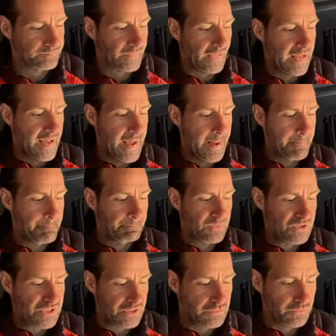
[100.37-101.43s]

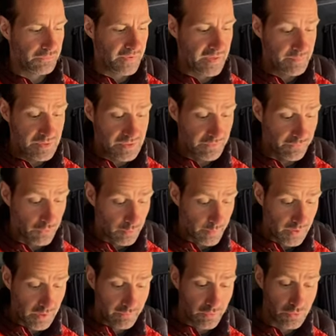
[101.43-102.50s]
645 medium
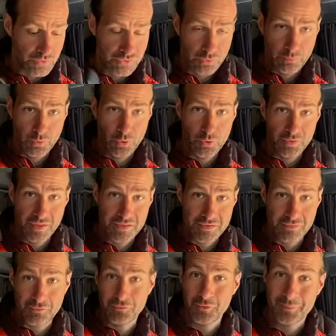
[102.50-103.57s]
format, and I've also borrowed
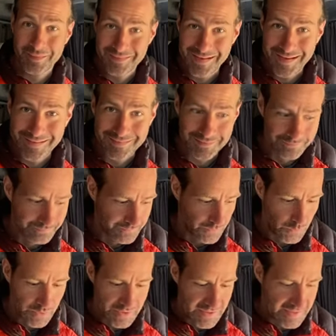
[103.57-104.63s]
this from my dad,
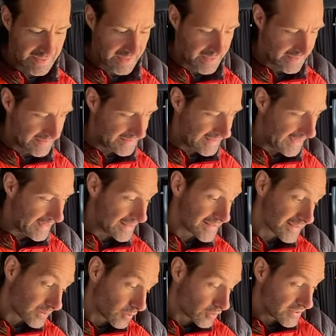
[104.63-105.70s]
which is a Zenith